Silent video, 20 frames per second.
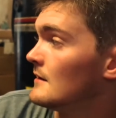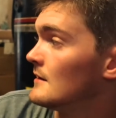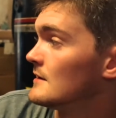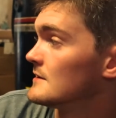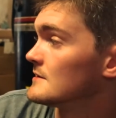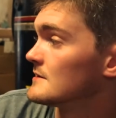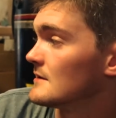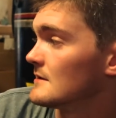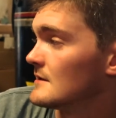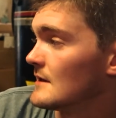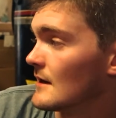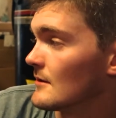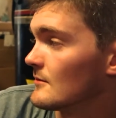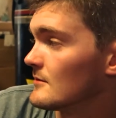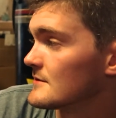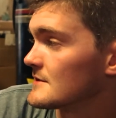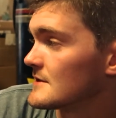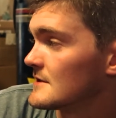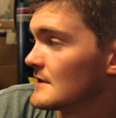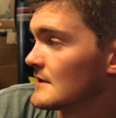So yeah,
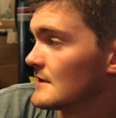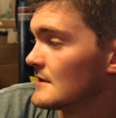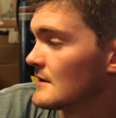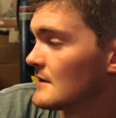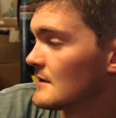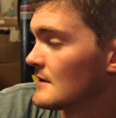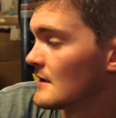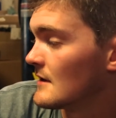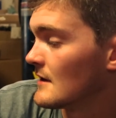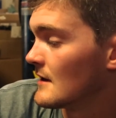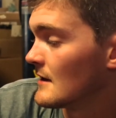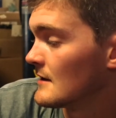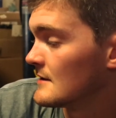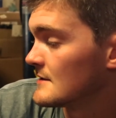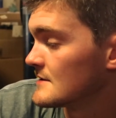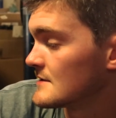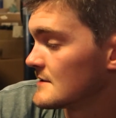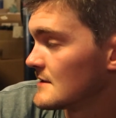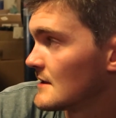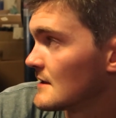we'll see.
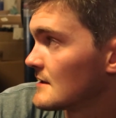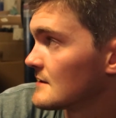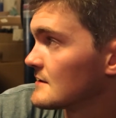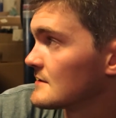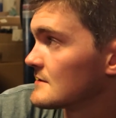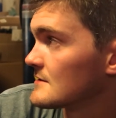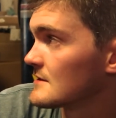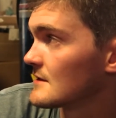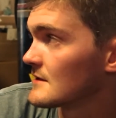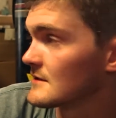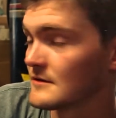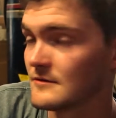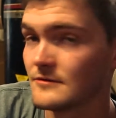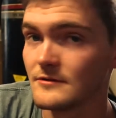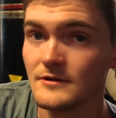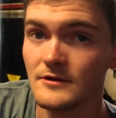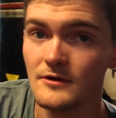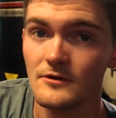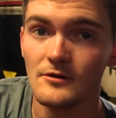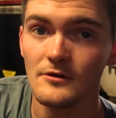Instead, I decided to
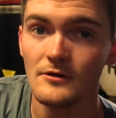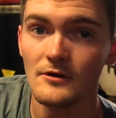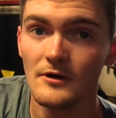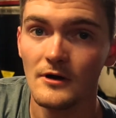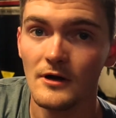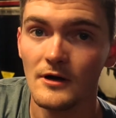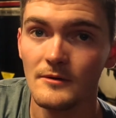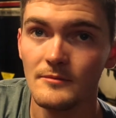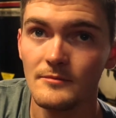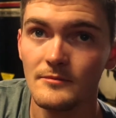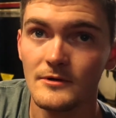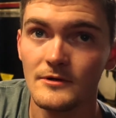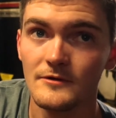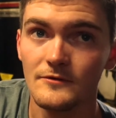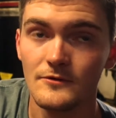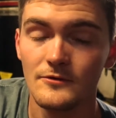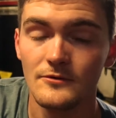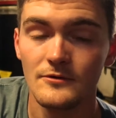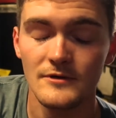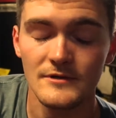clean the car up, but
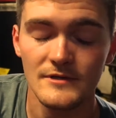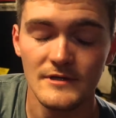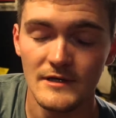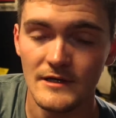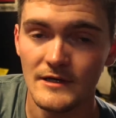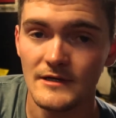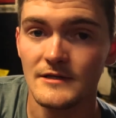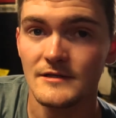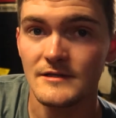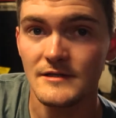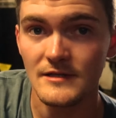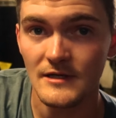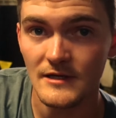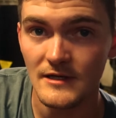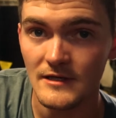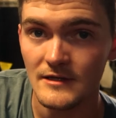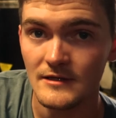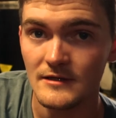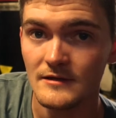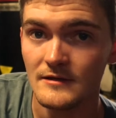of course now that it's
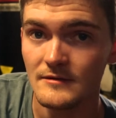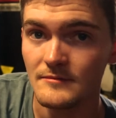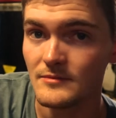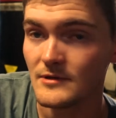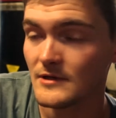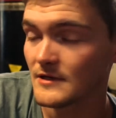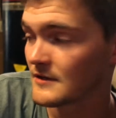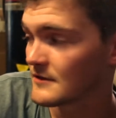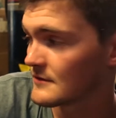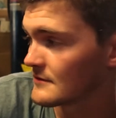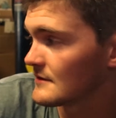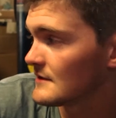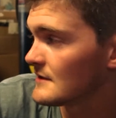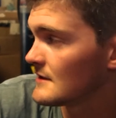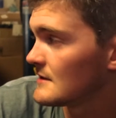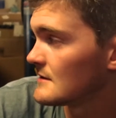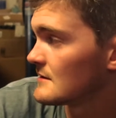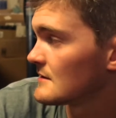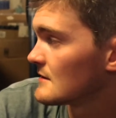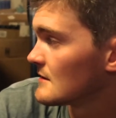done being
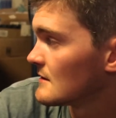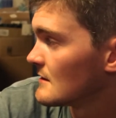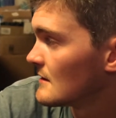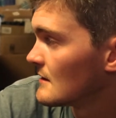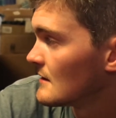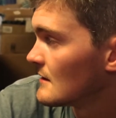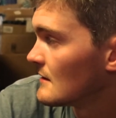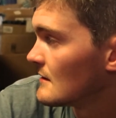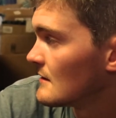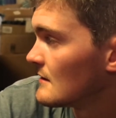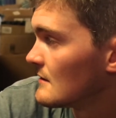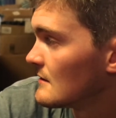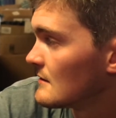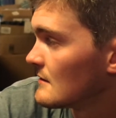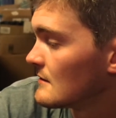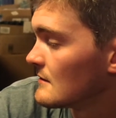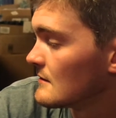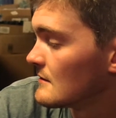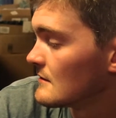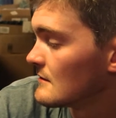cleaned,
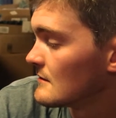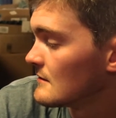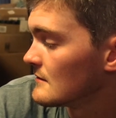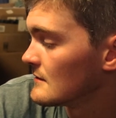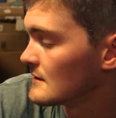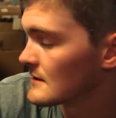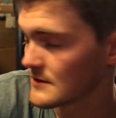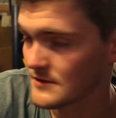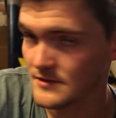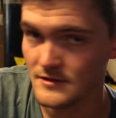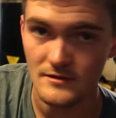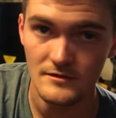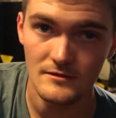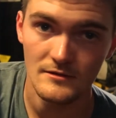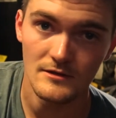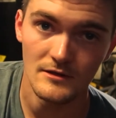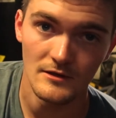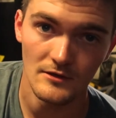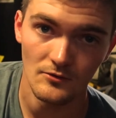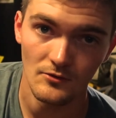it's
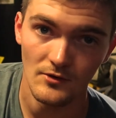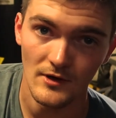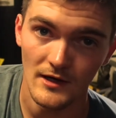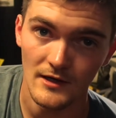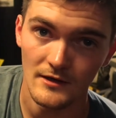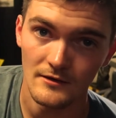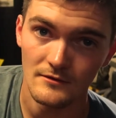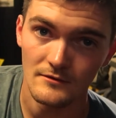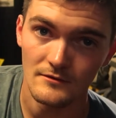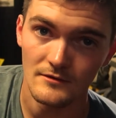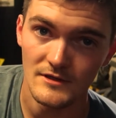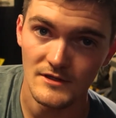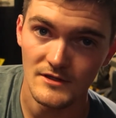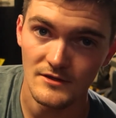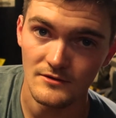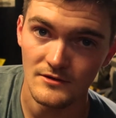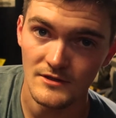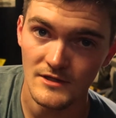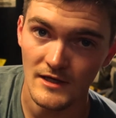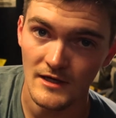gonna rain as
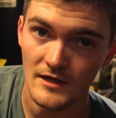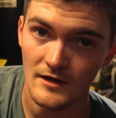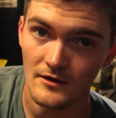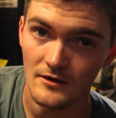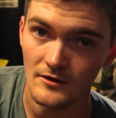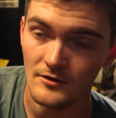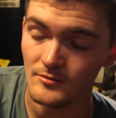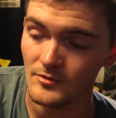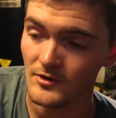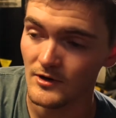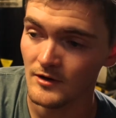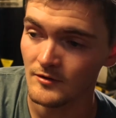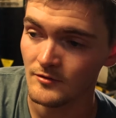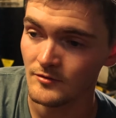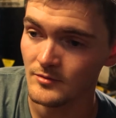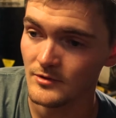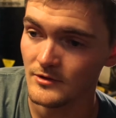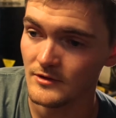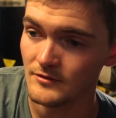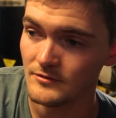soon as I get home
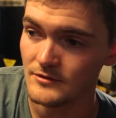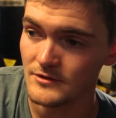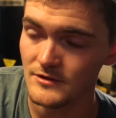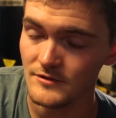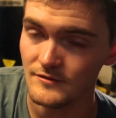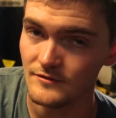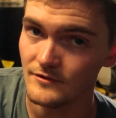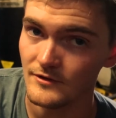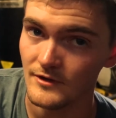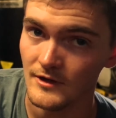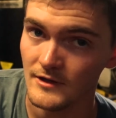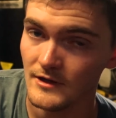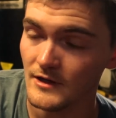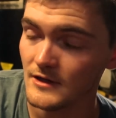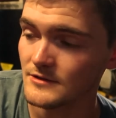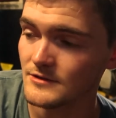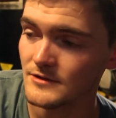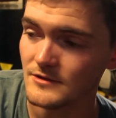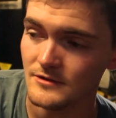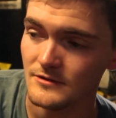probably, which is fine.
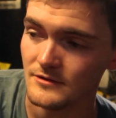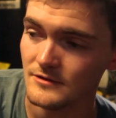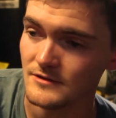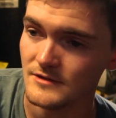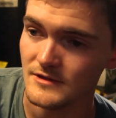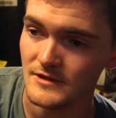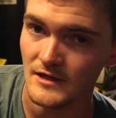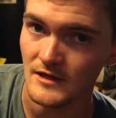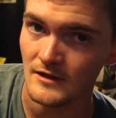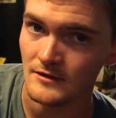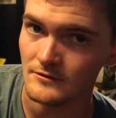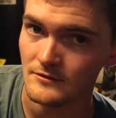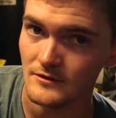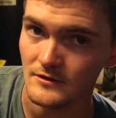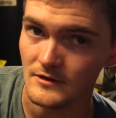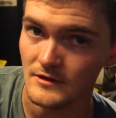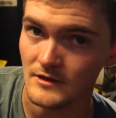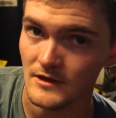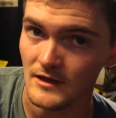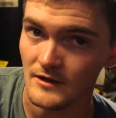I just couldn't stand
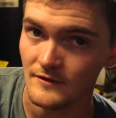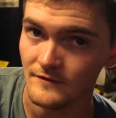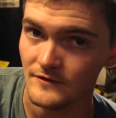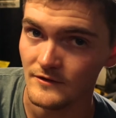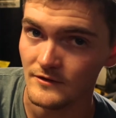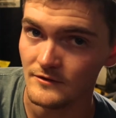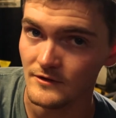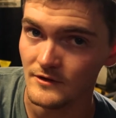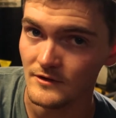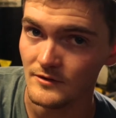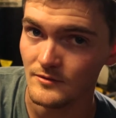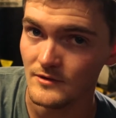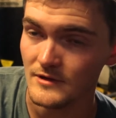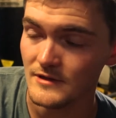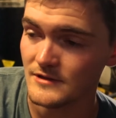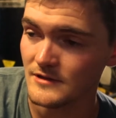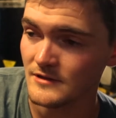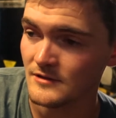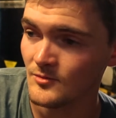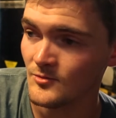looking at how filthy it
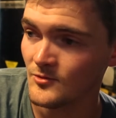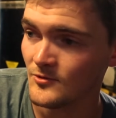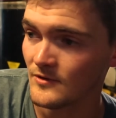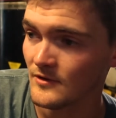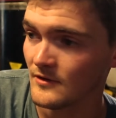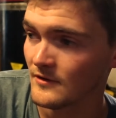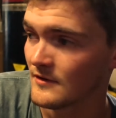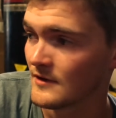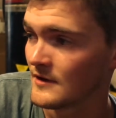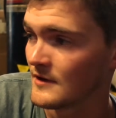was anymore.